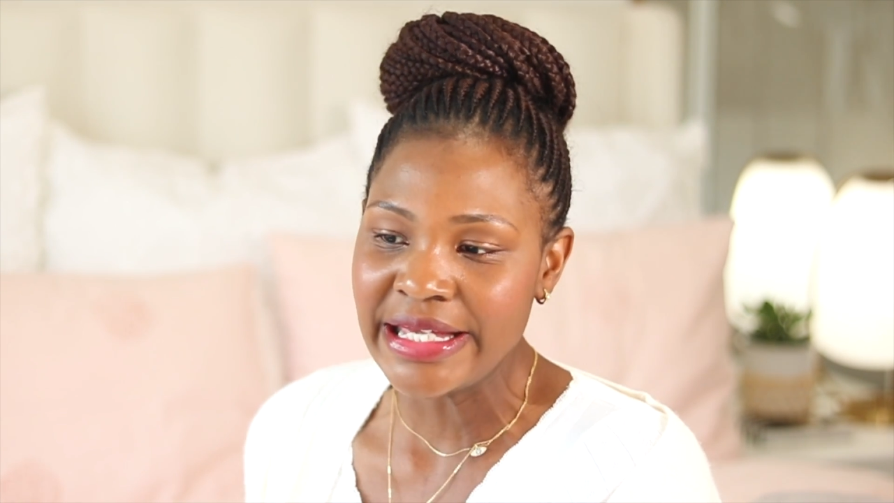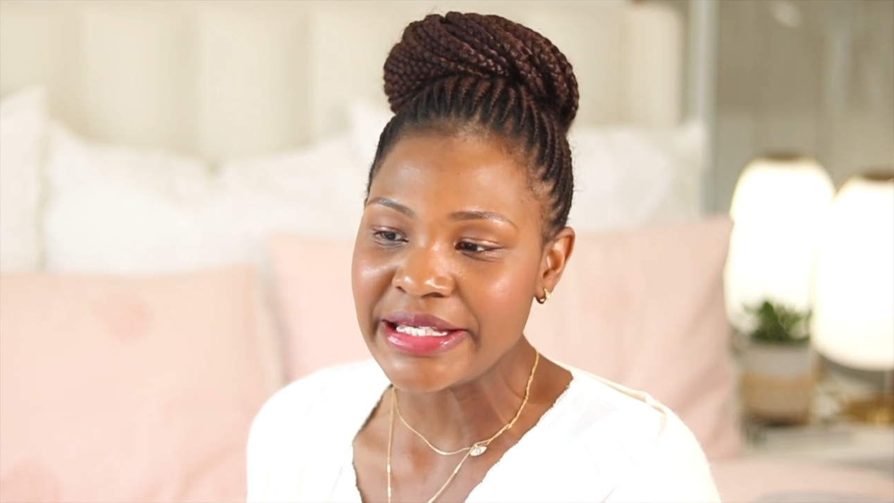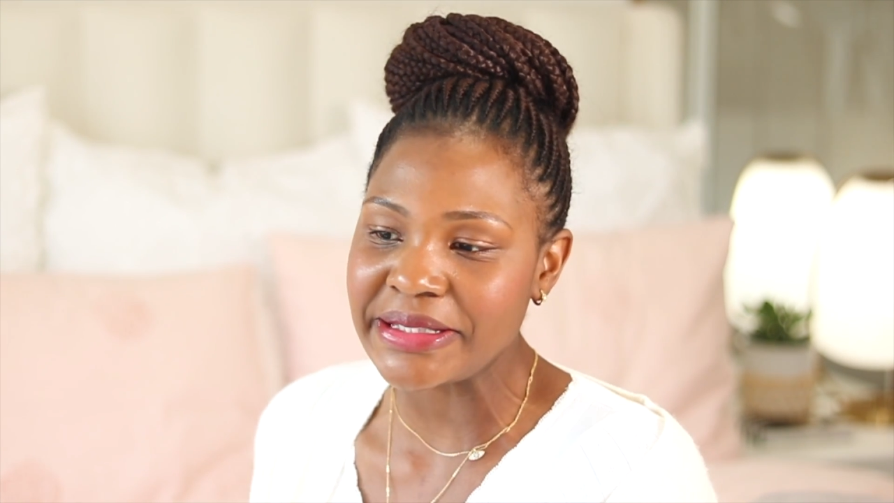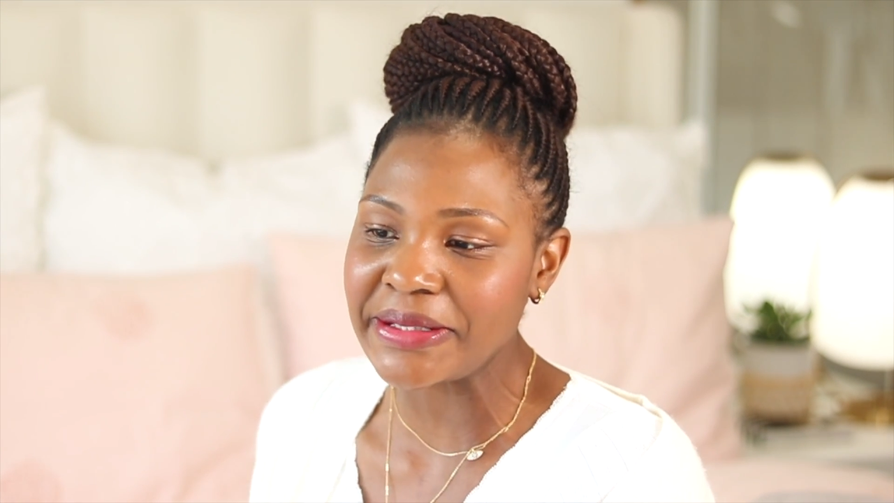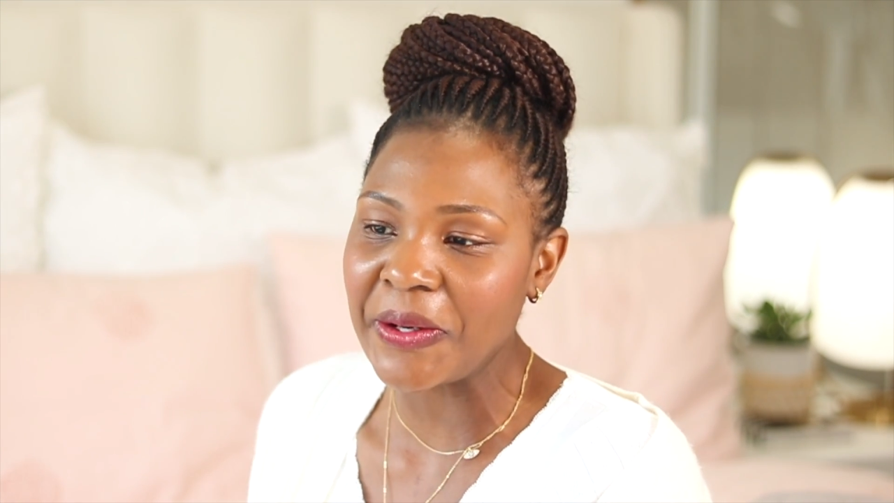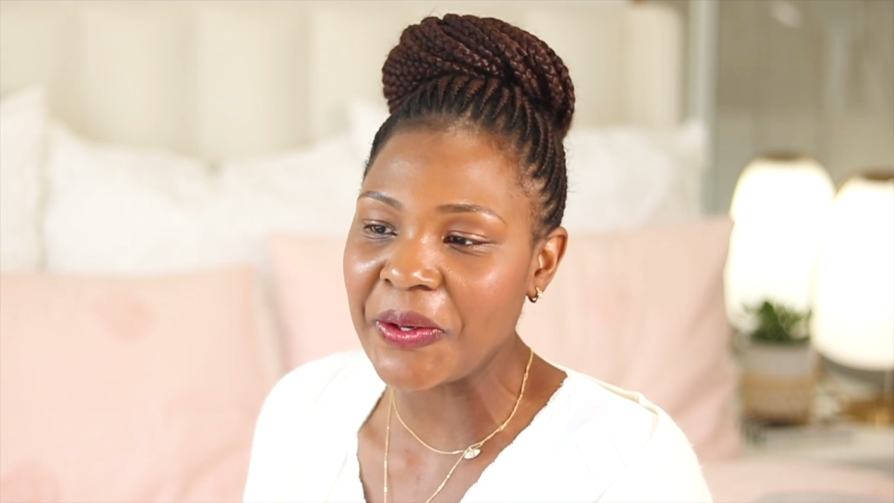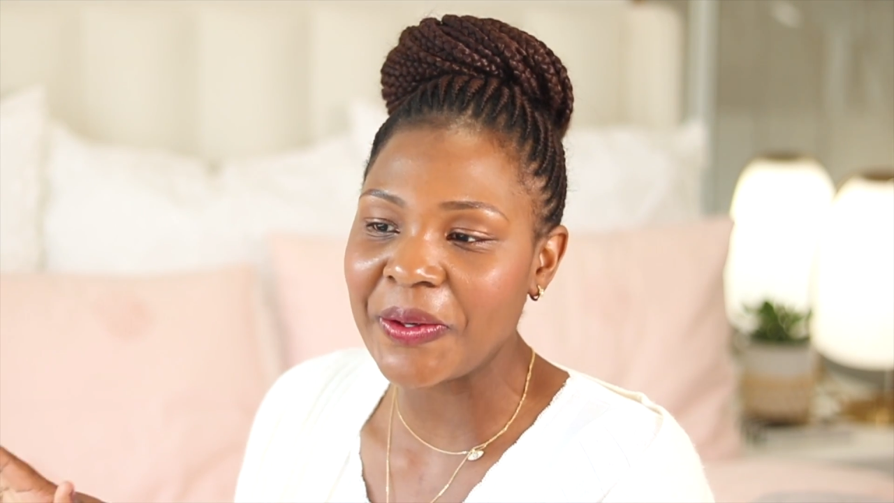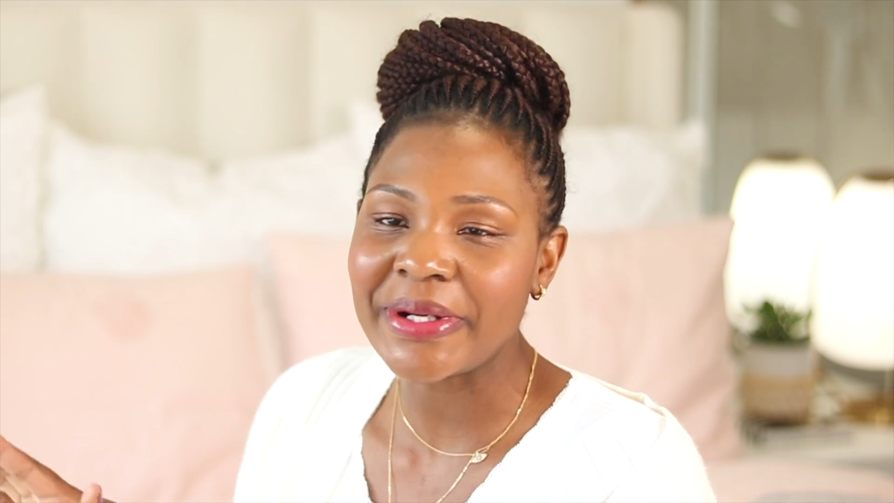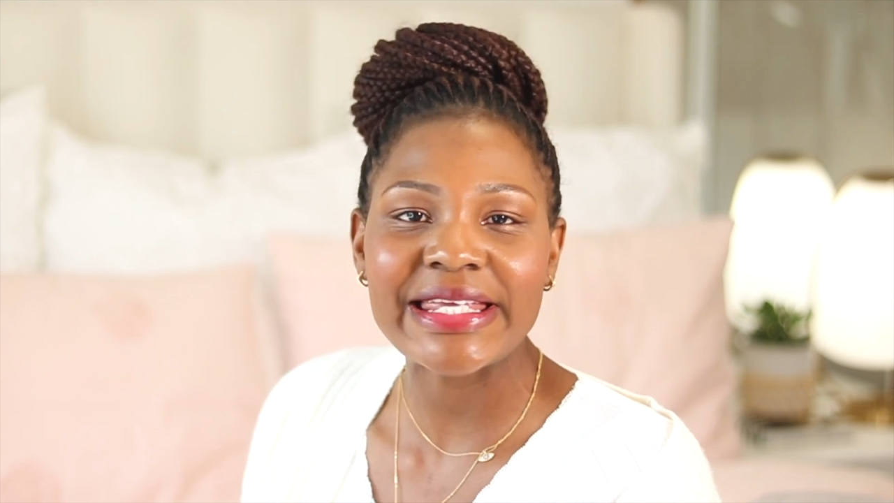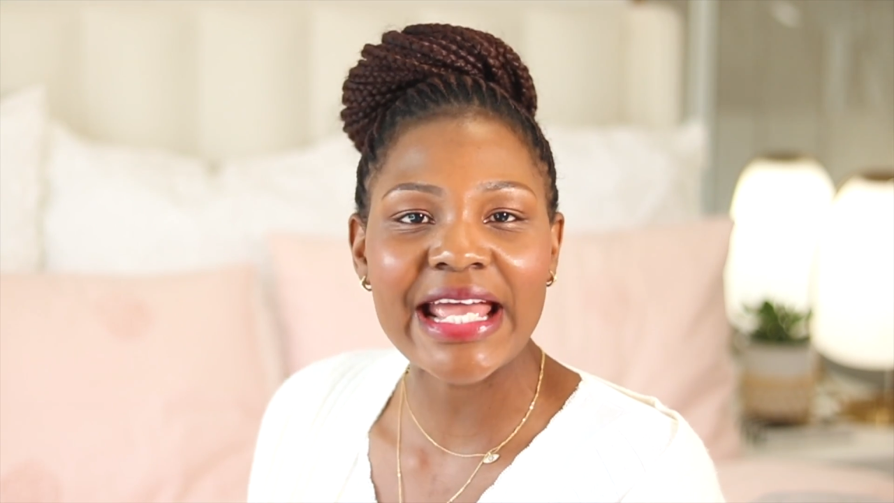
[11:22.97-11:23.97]

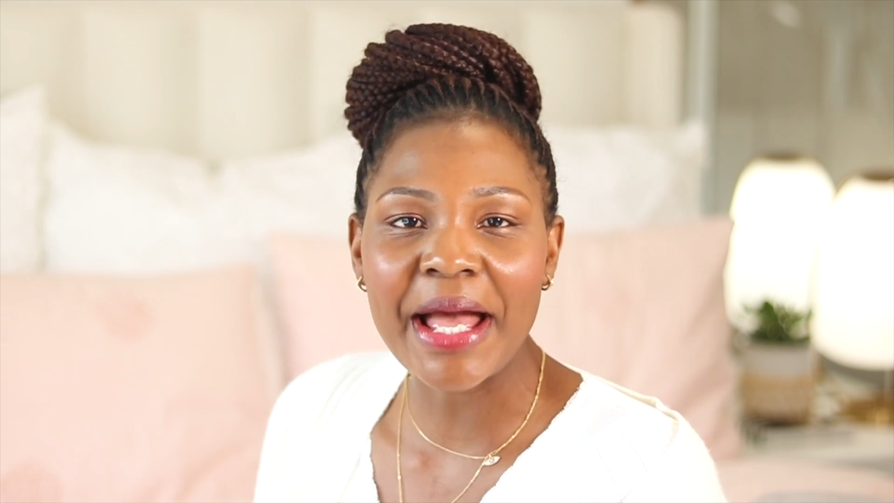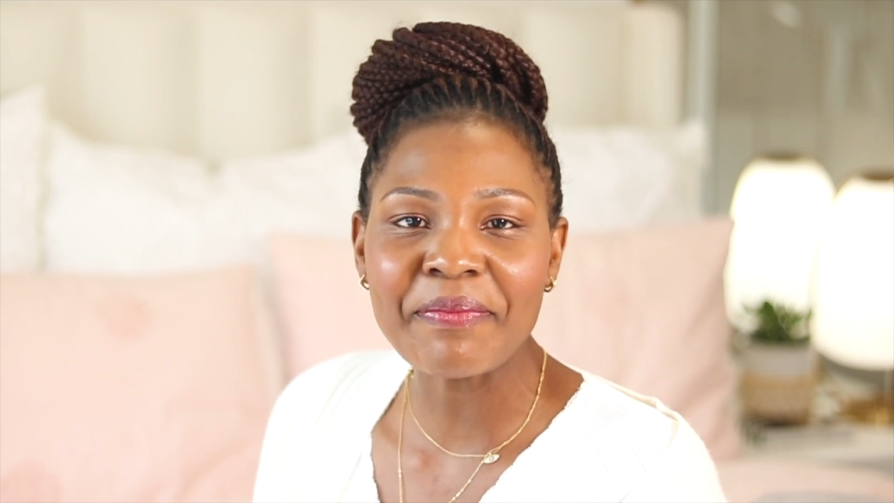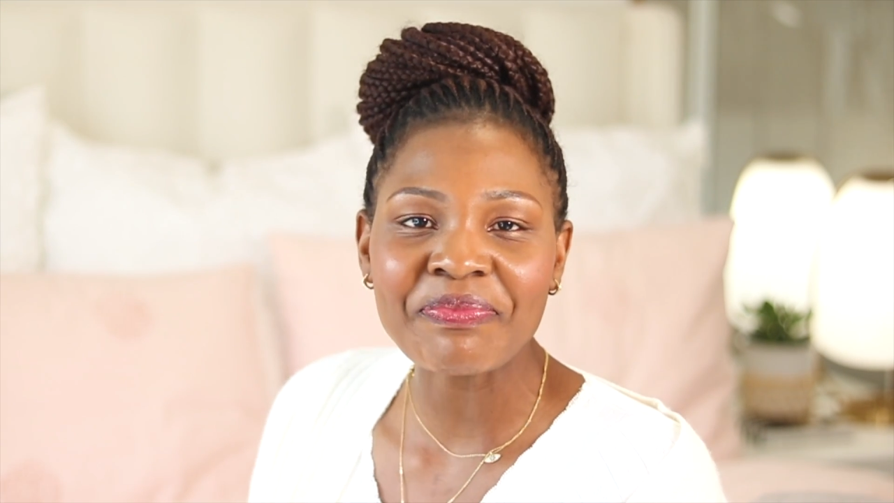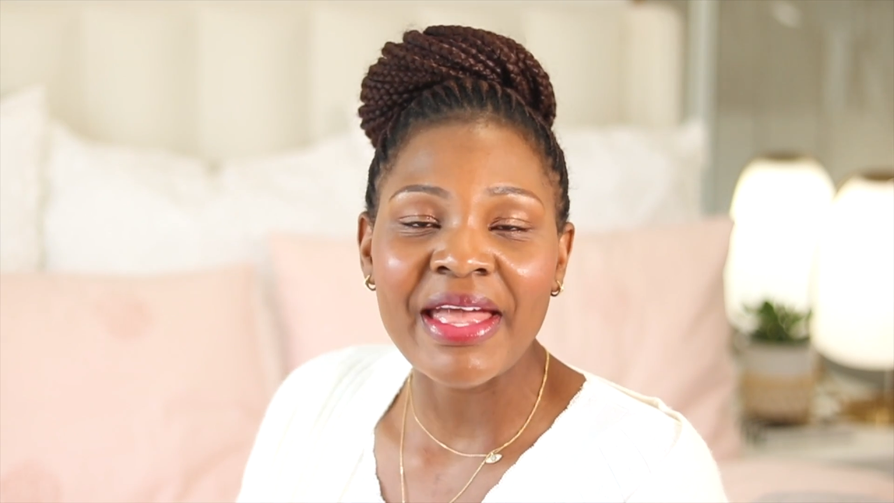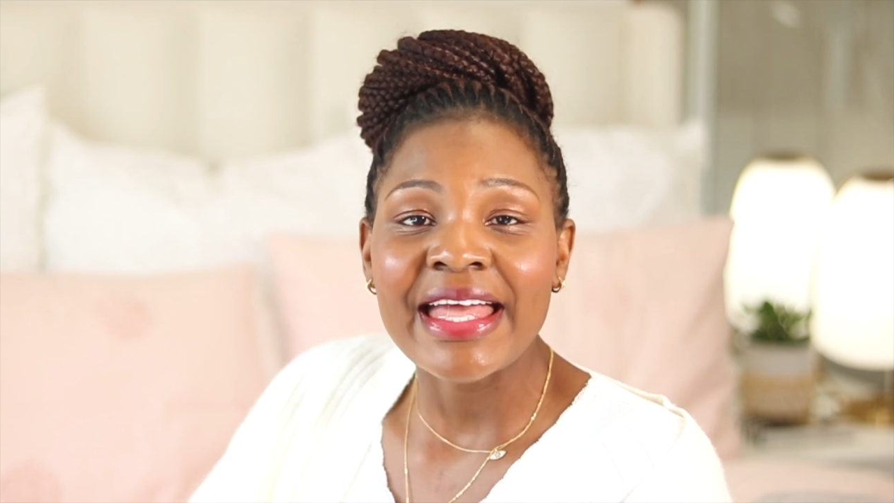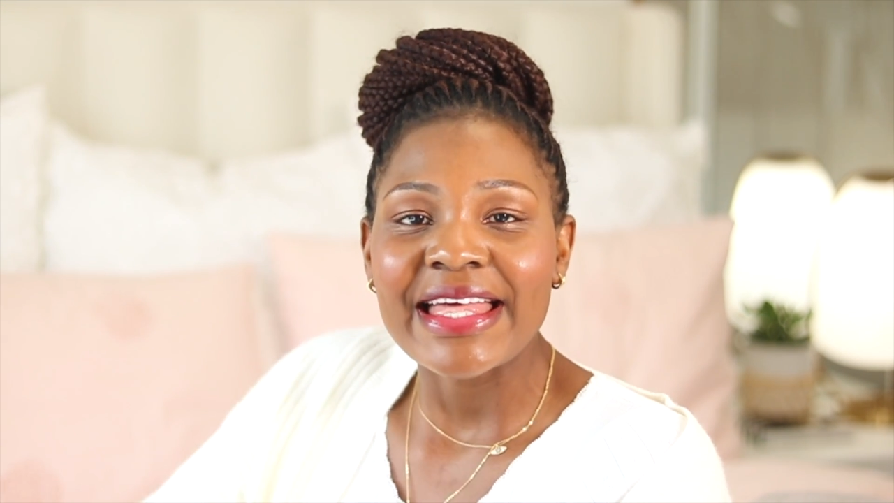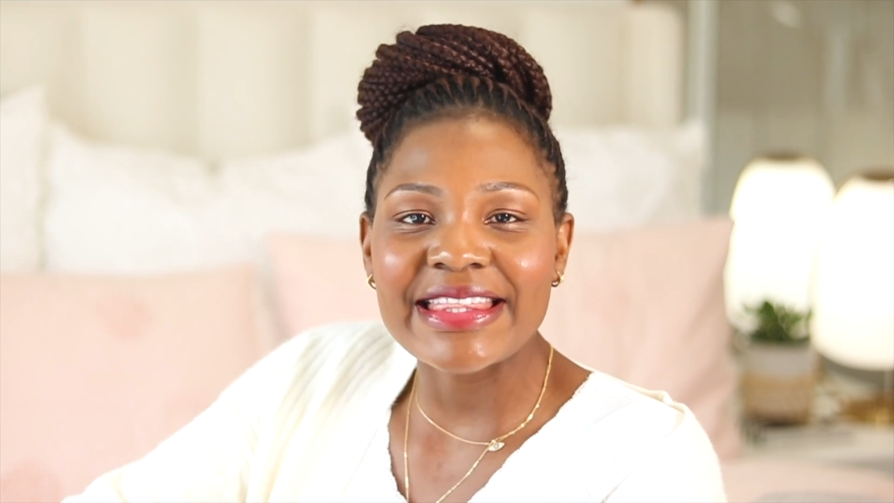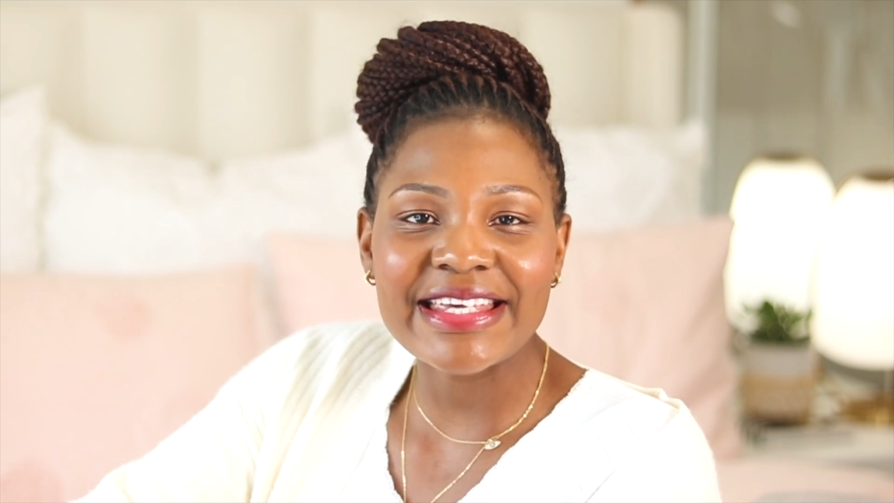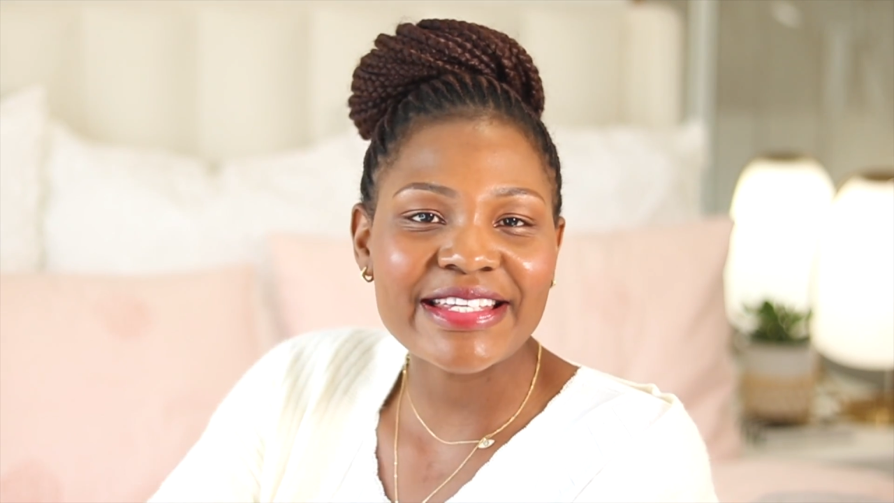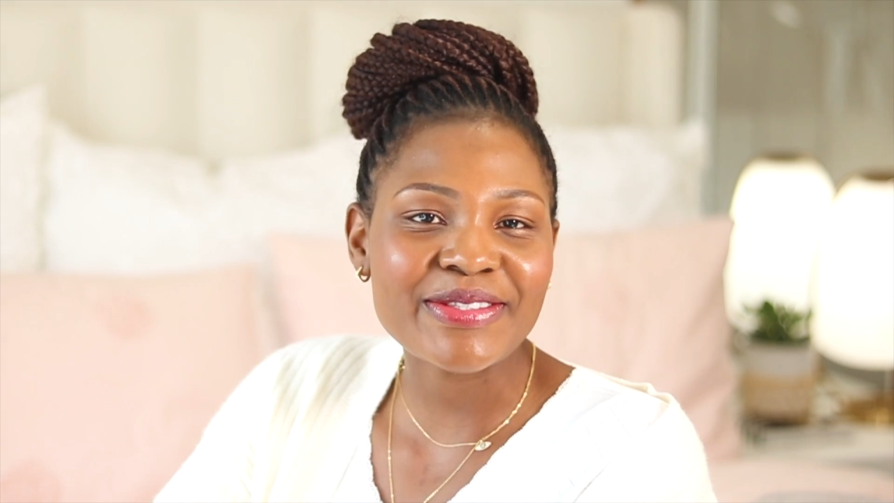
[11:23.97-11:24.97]
So yeah,
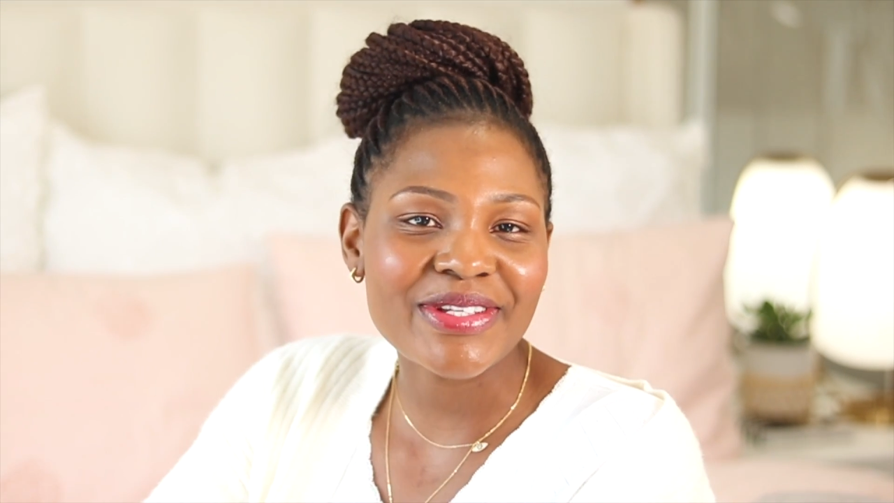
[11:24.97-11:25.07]
this